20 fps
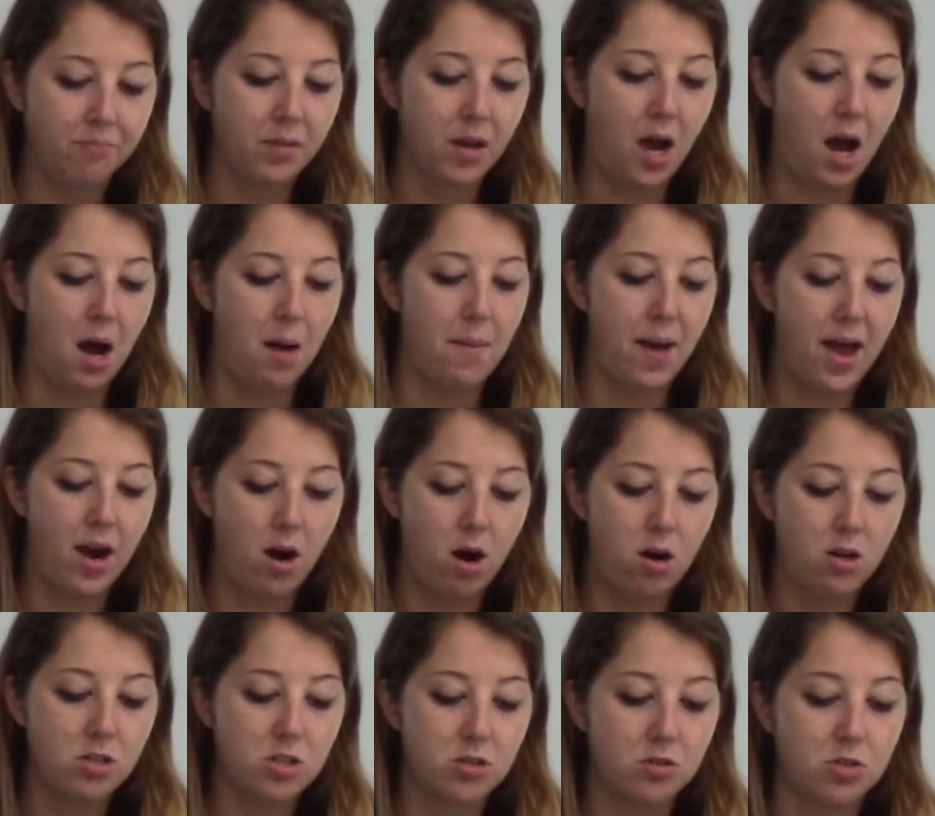And
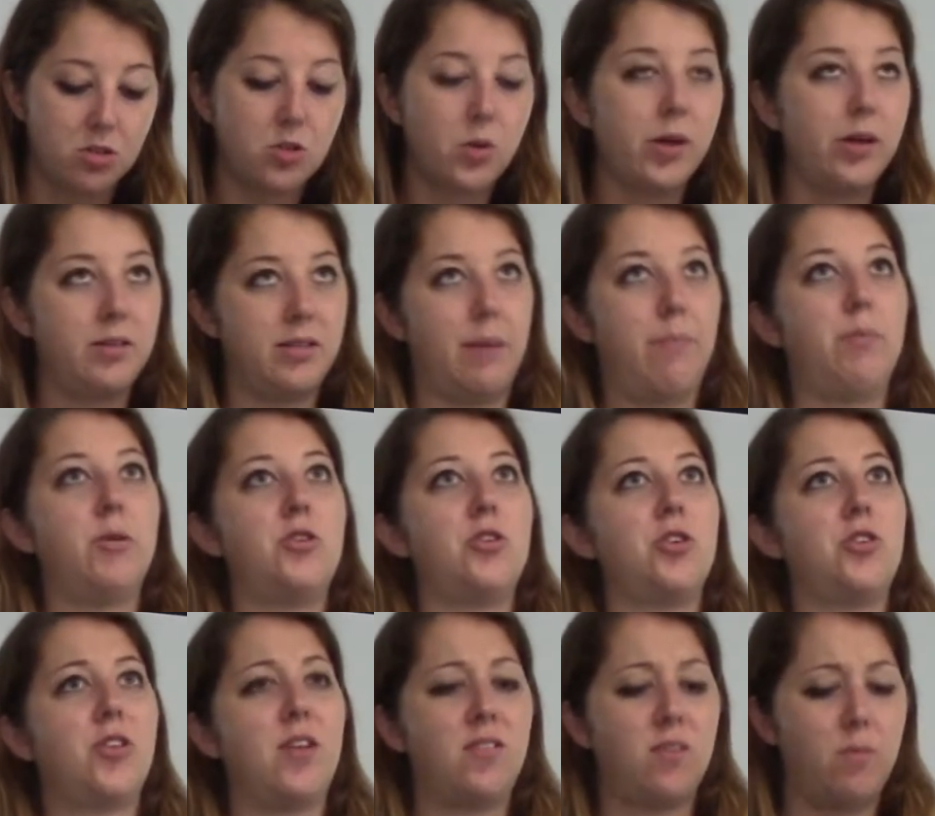also soil
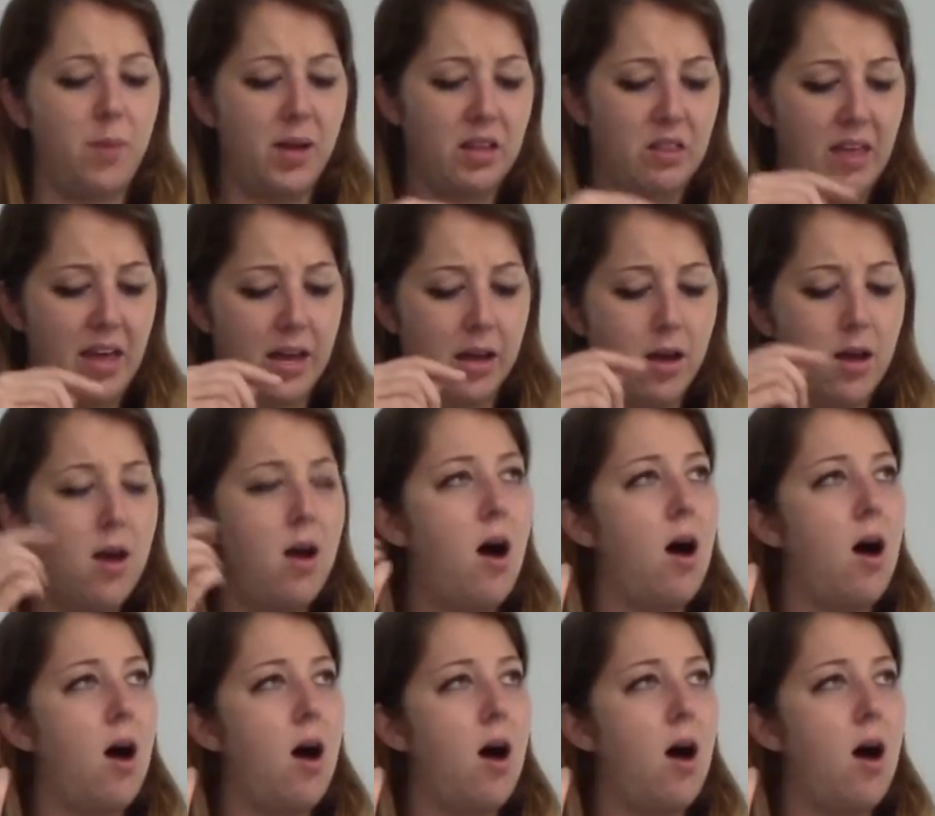temperature, so that's a big thing.